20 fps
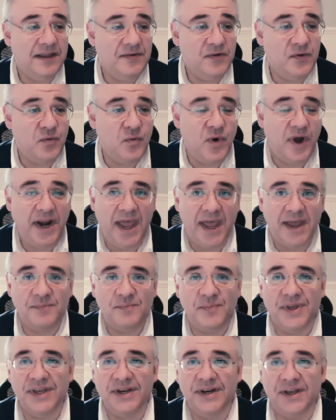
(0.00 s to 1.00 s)
what
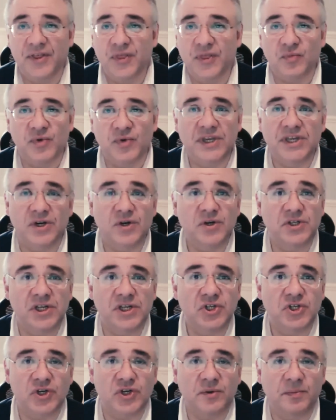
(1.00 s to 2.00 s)
had been a 3-year
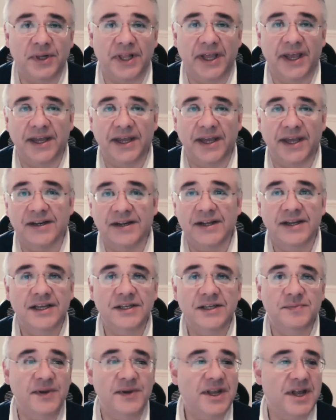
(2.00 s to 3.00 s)
digital plan is
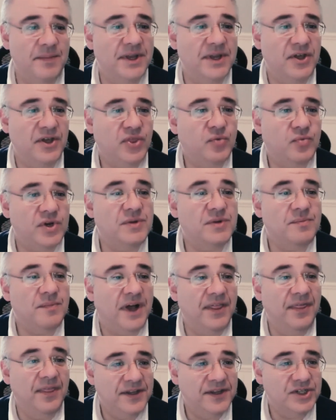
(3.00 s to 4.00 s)
becoming a 3-month
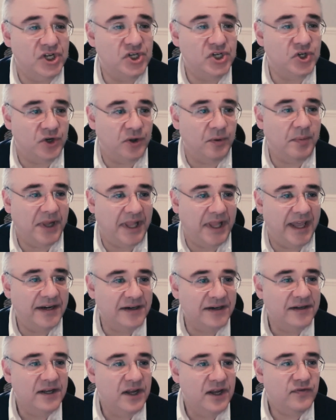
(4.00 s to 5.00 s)
digital
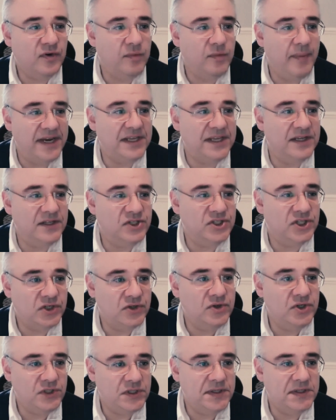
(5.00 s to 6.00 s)
plan for many
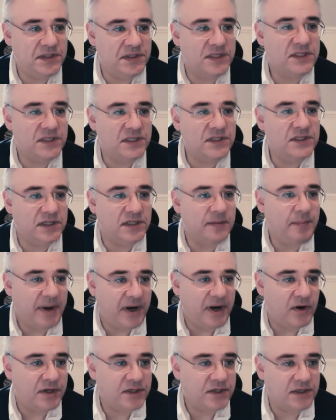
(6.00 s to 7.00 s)
institutions. This is an
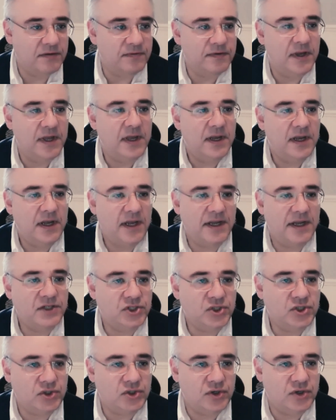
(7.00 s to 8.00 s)
imperative to
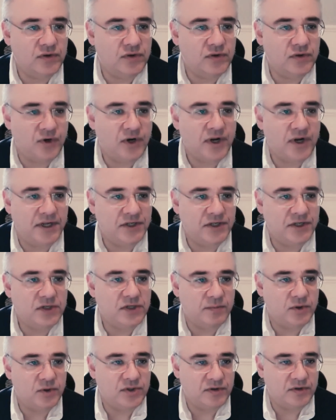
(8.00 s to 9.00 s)
serve your customers
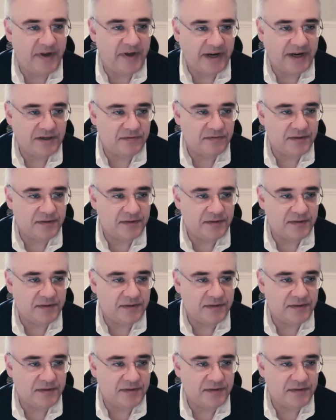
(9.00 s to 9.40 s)
effectively.